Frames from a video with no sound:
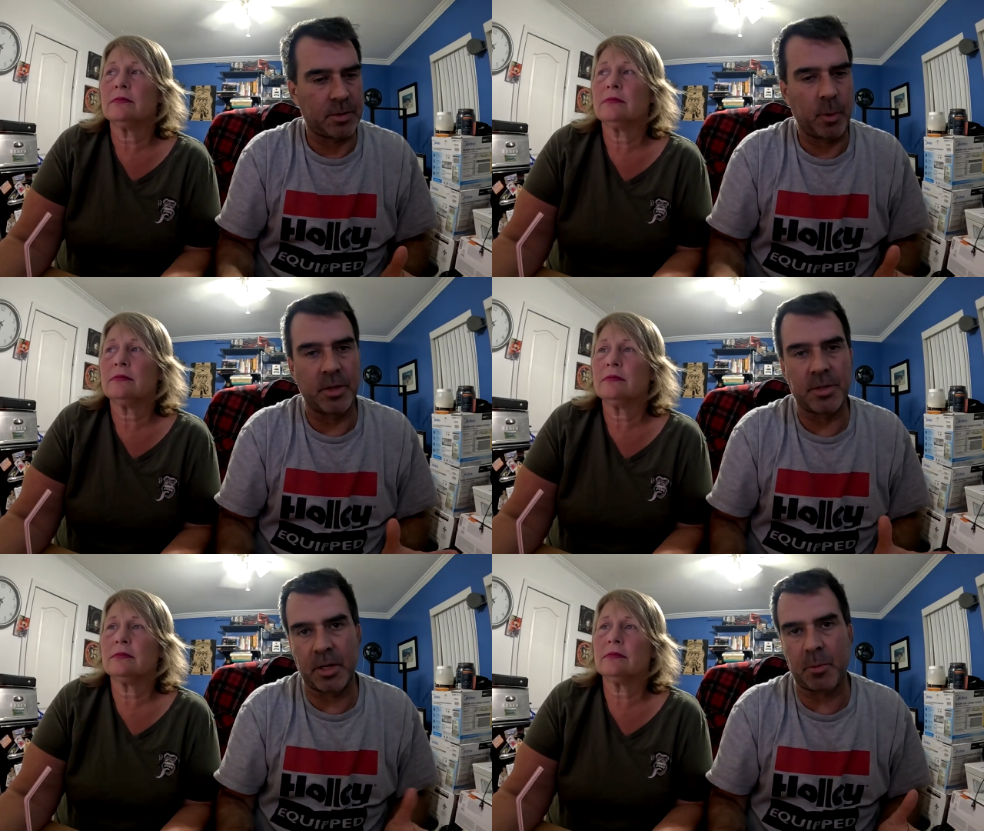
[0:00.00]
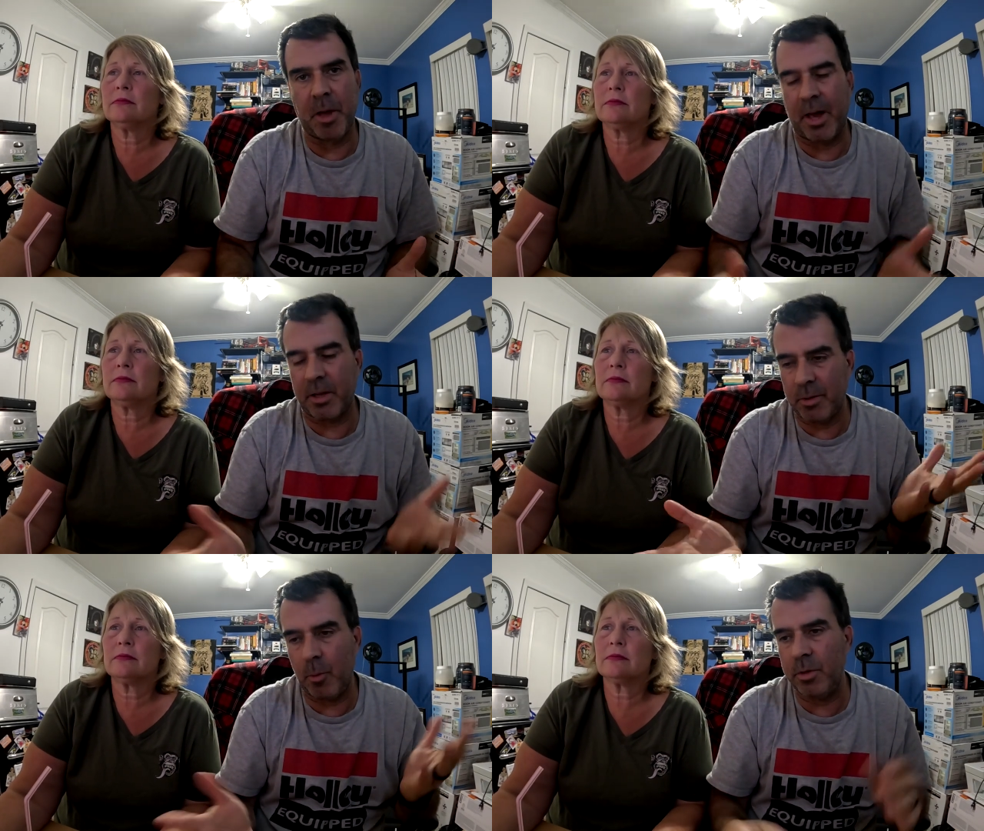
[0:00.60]
Speaker 1: So we had six
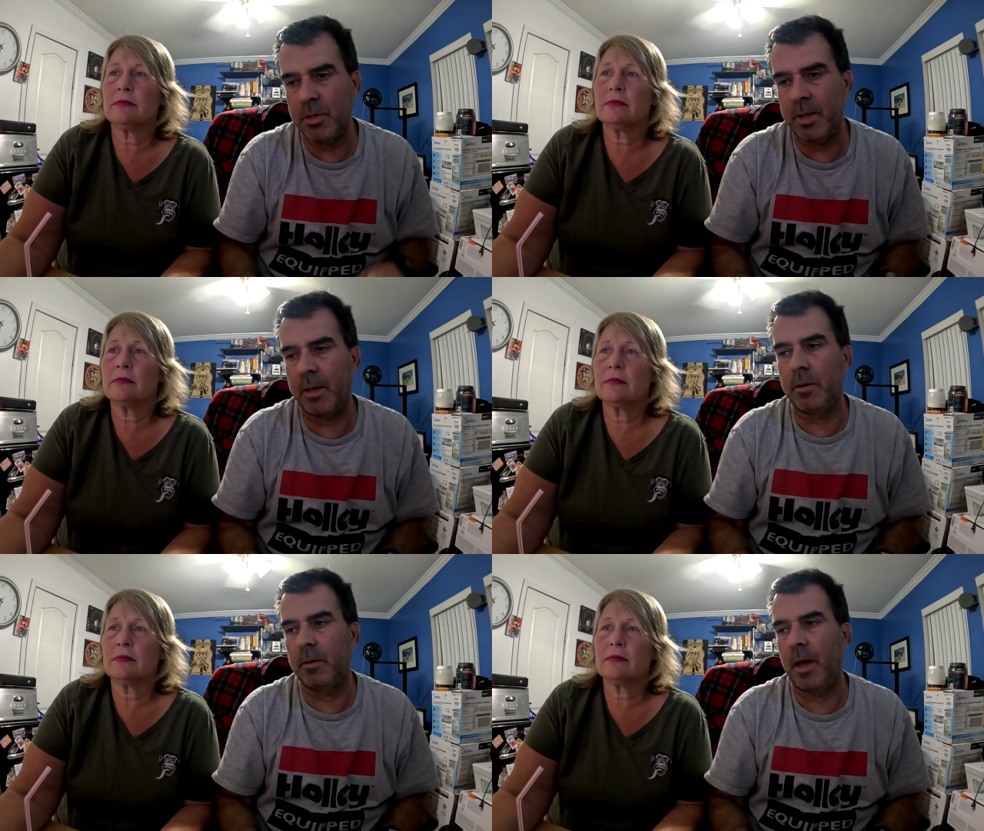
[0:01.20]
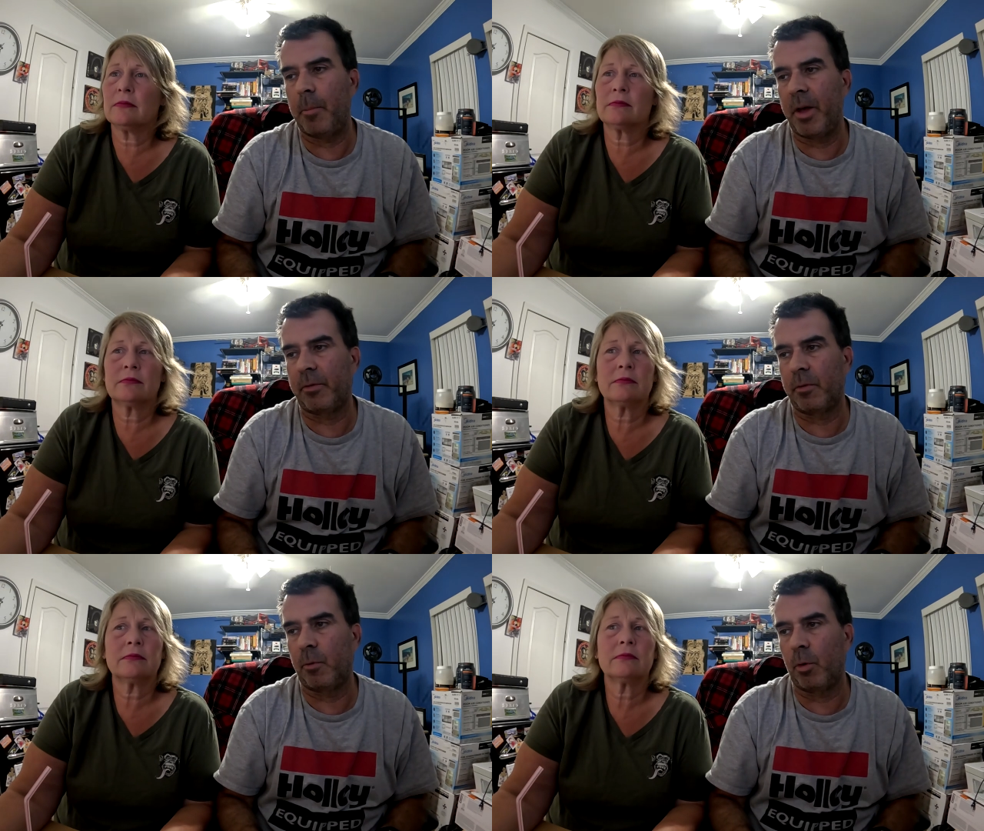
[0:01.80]
bags. So that wasn't that that bad
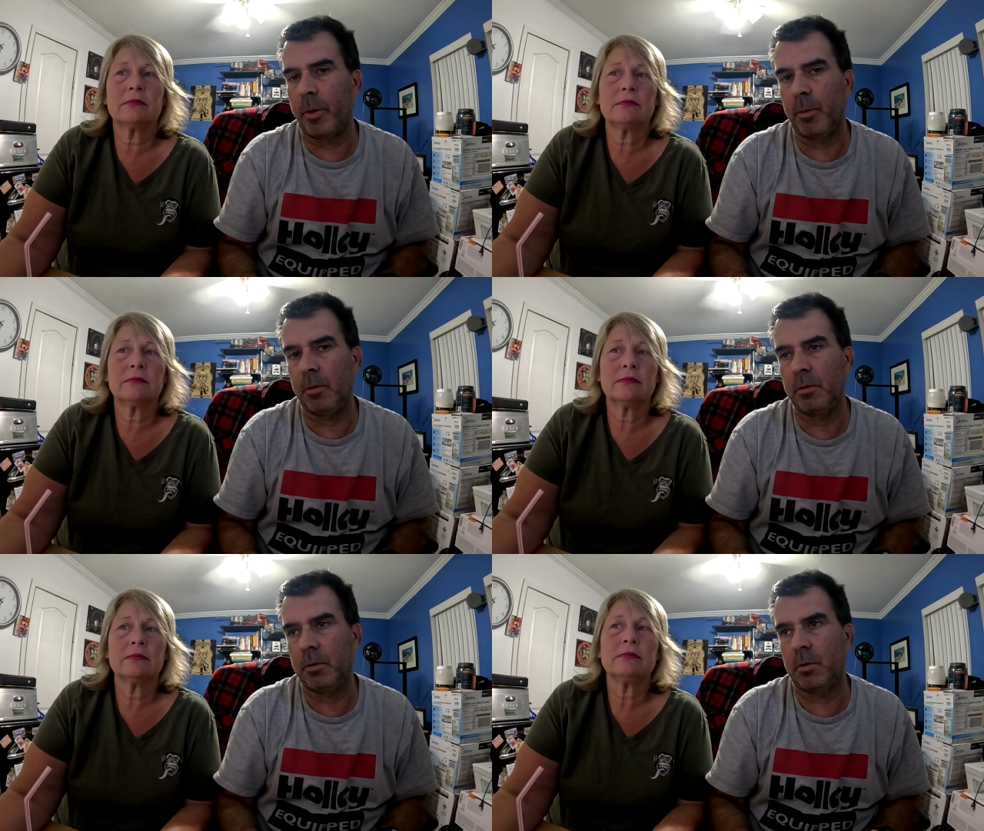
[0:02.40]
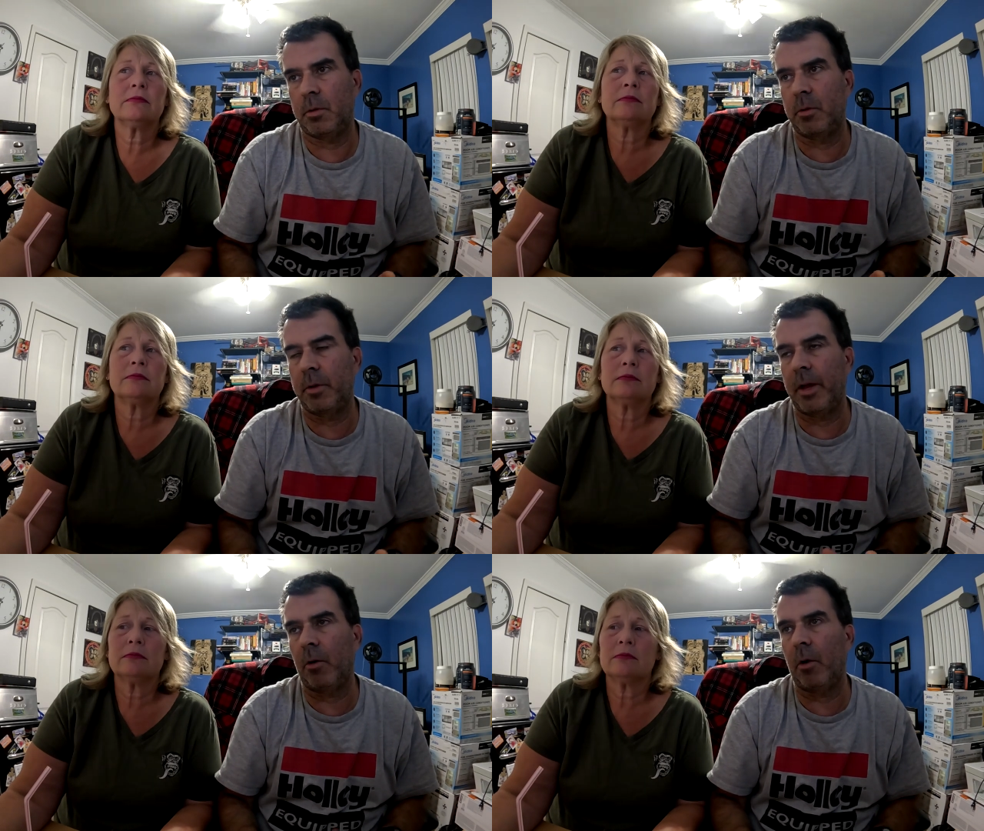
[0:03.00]
for four people to
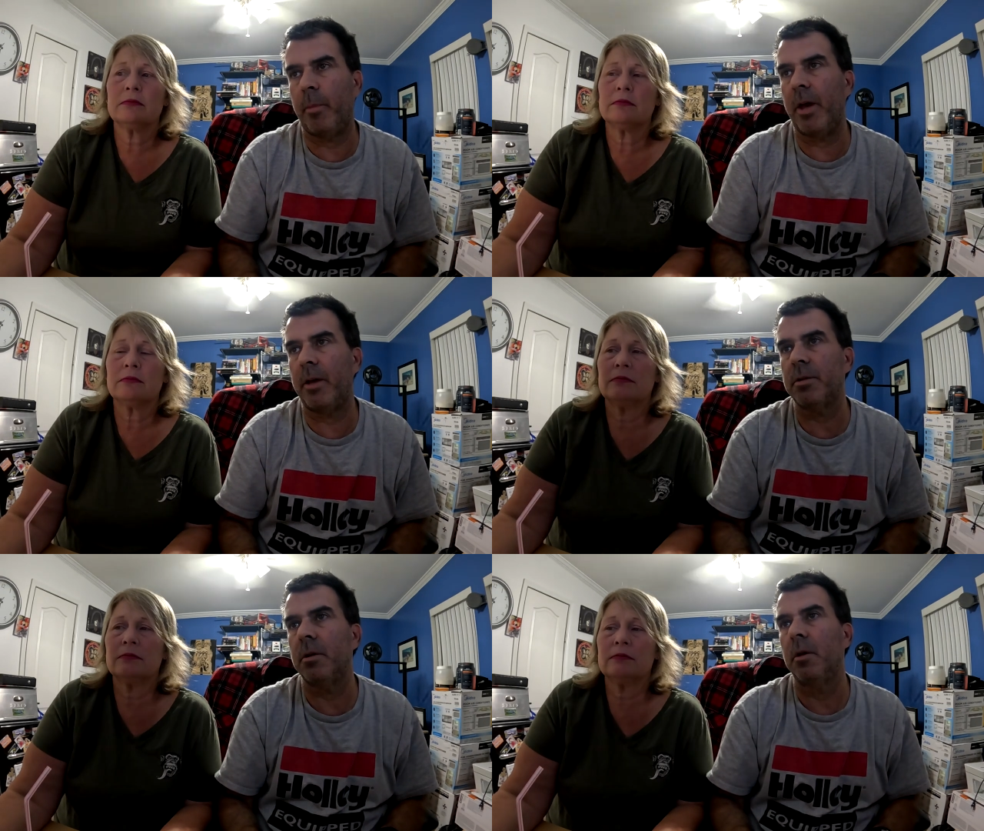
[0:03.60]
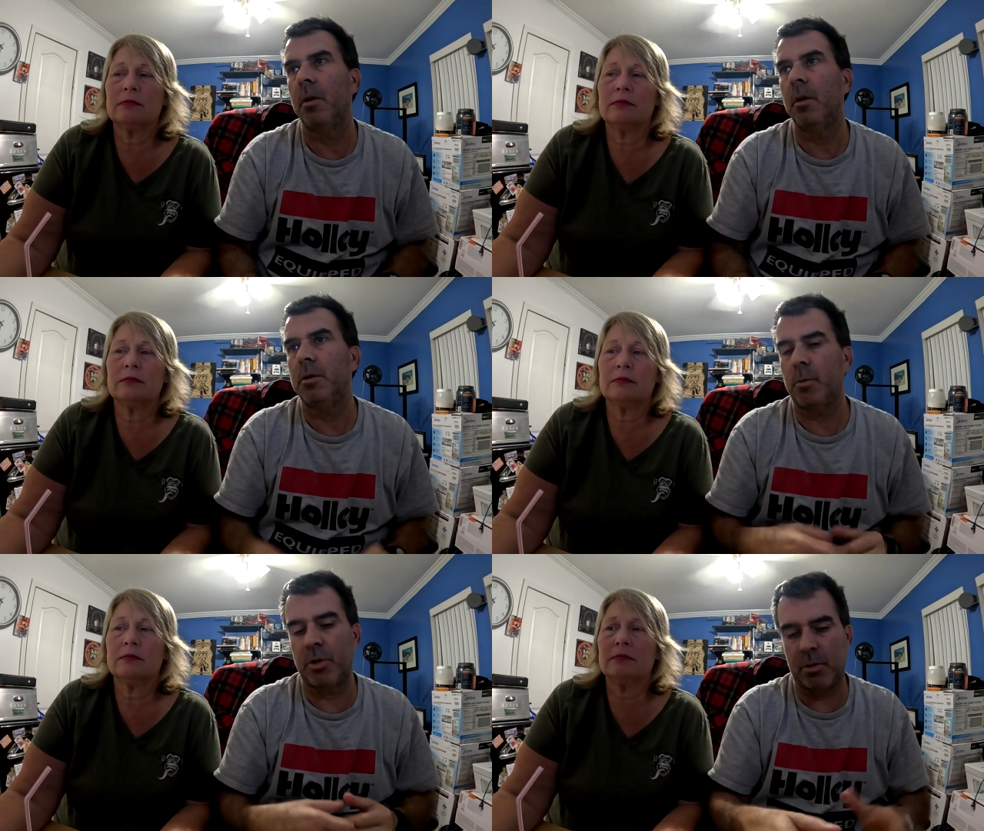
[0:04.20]
get all our bags.
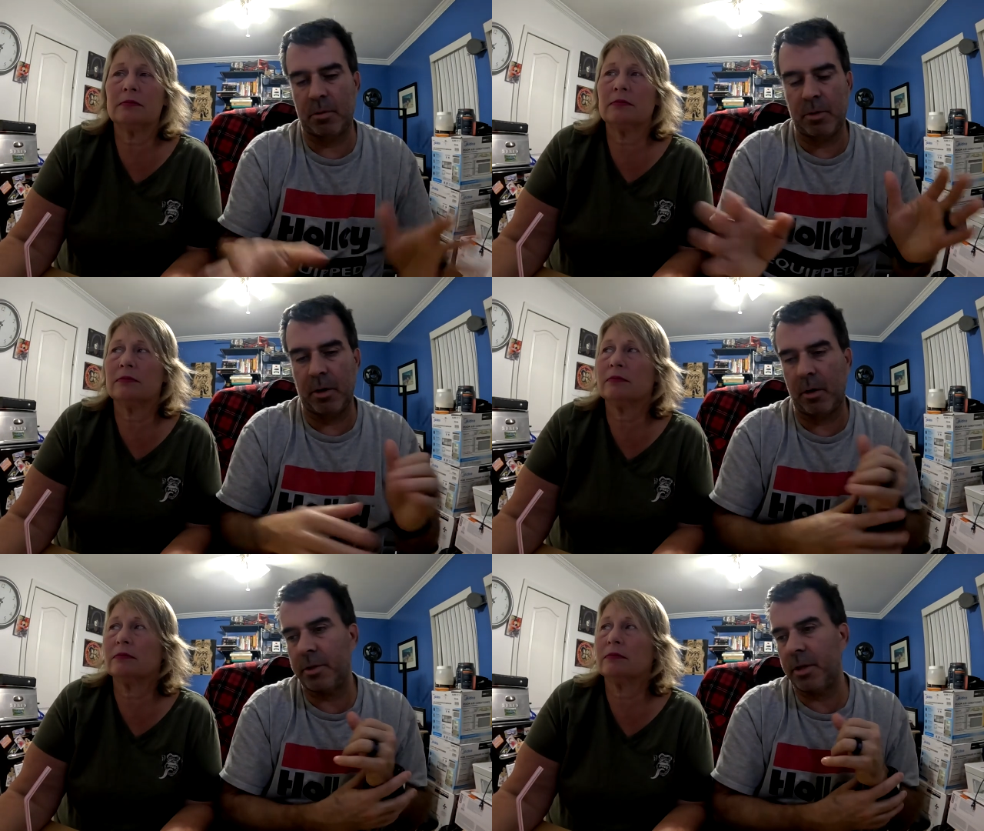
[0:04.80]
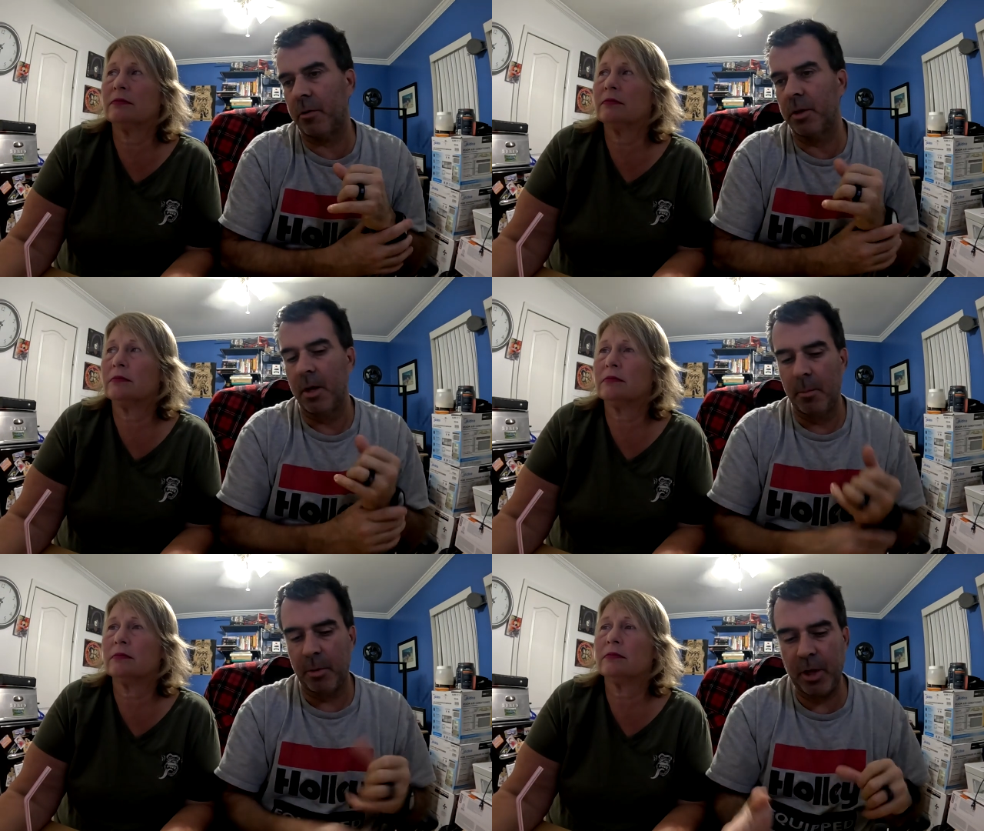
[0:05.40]
So we just did it ourselves.
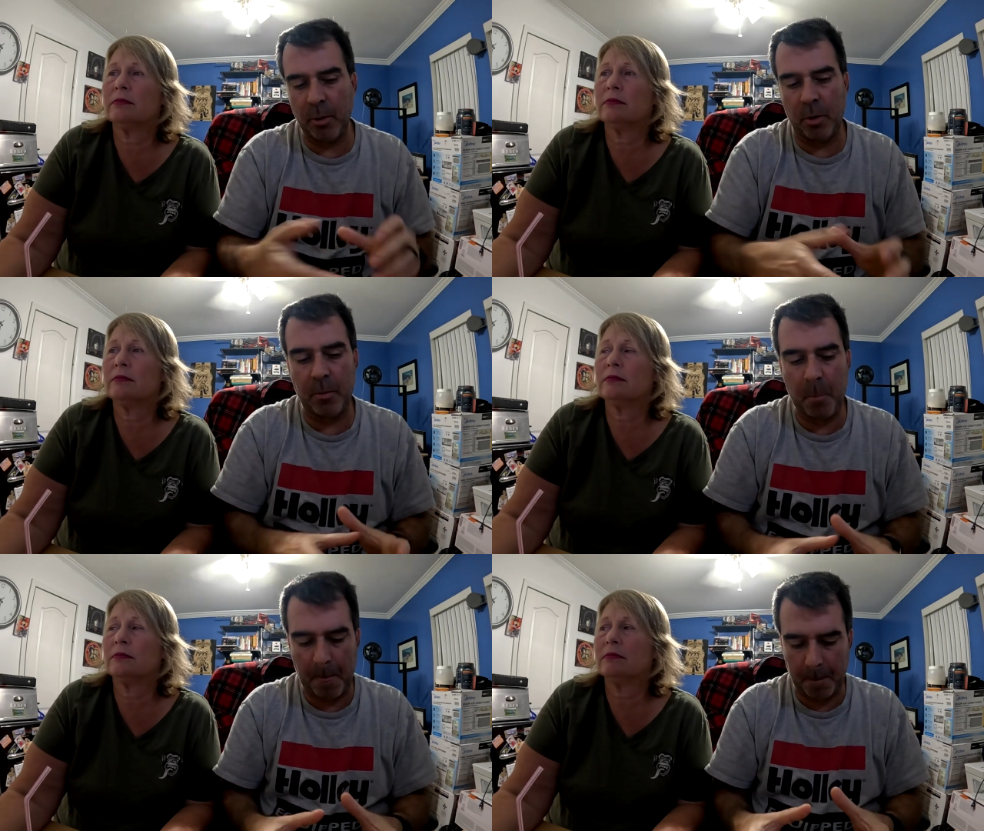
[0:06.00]
But the other one,